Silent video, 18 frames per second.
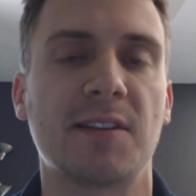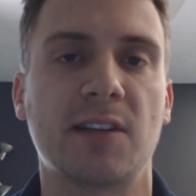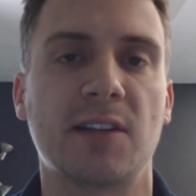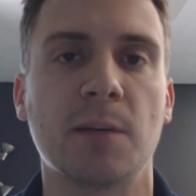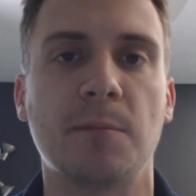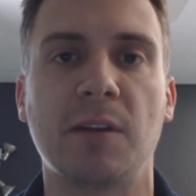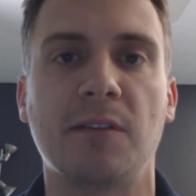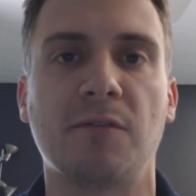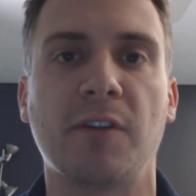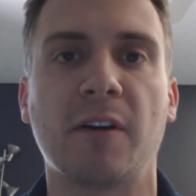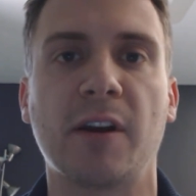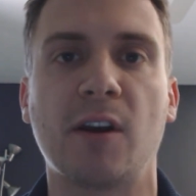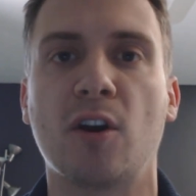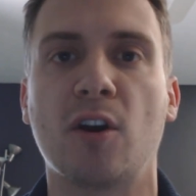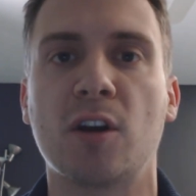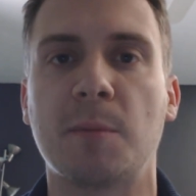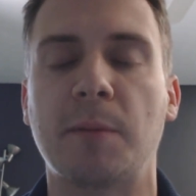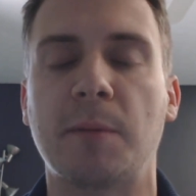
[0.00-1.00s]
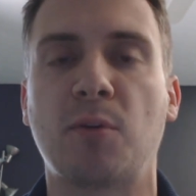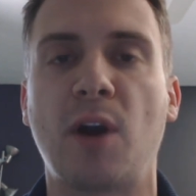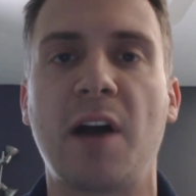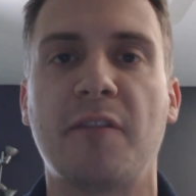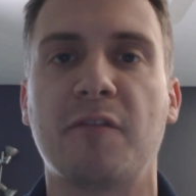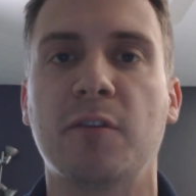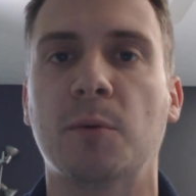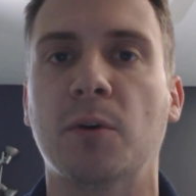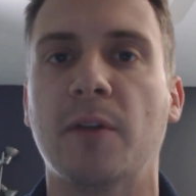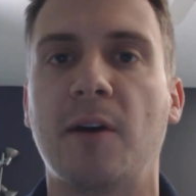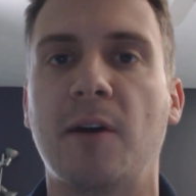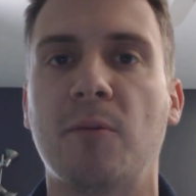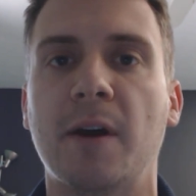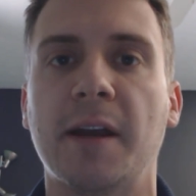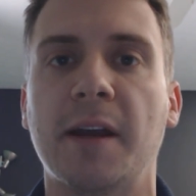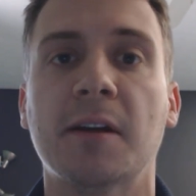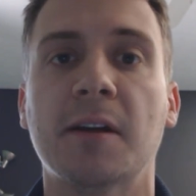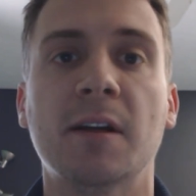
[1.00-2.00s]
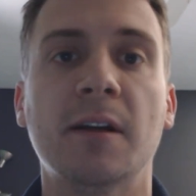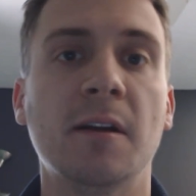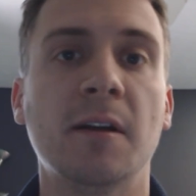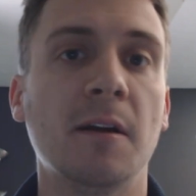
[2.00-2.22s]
It's going to be very hard to be profitable that way.